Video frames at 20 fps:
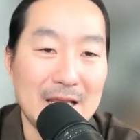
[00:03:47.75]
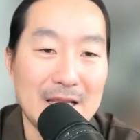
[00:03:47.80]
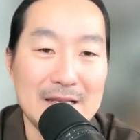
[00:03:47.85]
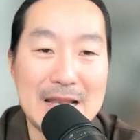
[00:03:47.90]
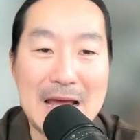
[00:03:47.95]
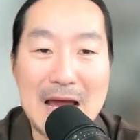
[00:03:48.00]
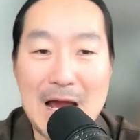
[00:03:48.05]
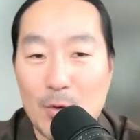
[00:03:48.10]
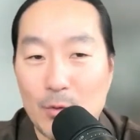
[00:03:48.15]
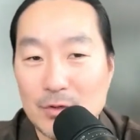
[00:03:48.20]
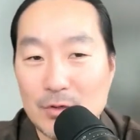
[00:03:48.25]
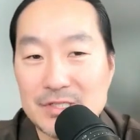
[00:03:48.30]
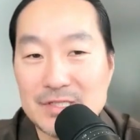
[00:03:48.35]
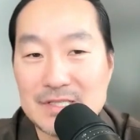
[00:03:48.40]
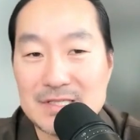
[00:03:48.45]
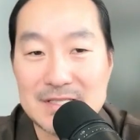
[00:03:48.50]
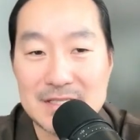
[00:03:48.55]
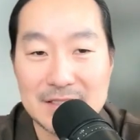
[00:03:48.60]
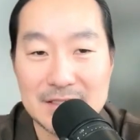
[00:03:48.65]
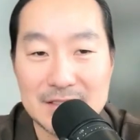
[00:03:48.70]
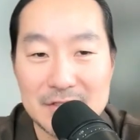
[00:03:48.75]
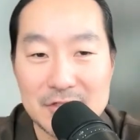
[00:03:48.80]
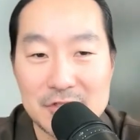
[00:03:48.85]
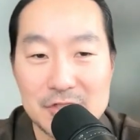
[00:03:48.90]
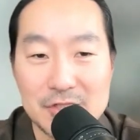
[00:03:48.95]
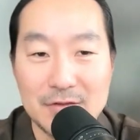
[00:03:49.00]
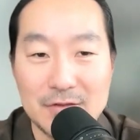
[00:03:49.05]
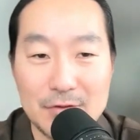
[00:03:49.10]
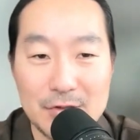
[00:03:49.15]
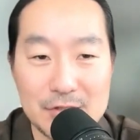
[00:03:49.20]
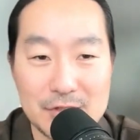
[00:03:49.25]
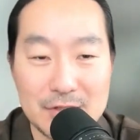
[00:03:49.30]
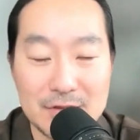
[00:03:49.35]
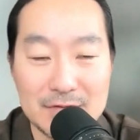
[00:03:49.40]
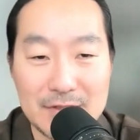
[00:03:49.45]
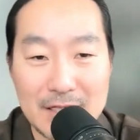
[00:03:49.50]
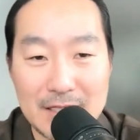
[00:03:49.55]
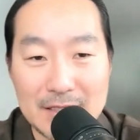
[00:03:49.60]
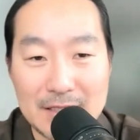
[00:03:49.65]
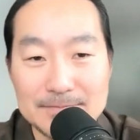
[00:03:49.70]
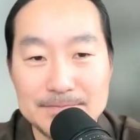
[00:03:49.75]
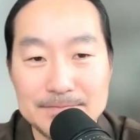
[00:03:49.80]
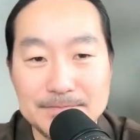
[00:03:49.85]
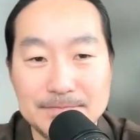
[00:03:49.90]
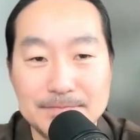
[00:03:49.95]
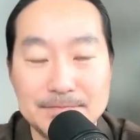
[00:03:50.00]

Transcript: And now we're just seeing the digital version of that.